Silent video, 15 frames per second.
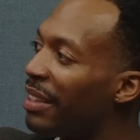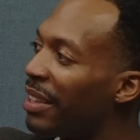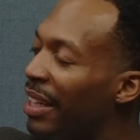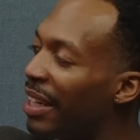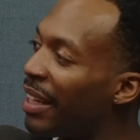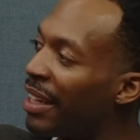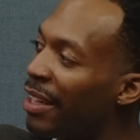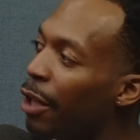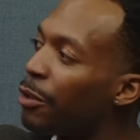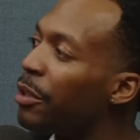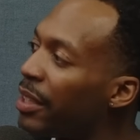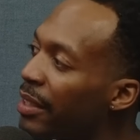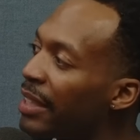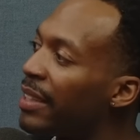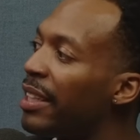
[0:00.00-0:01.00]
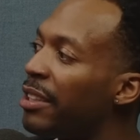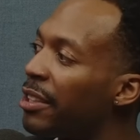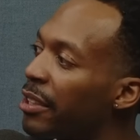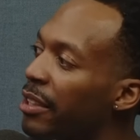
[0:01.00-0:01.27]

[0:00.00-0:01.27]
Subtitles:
Yeah, and those are just the teachers.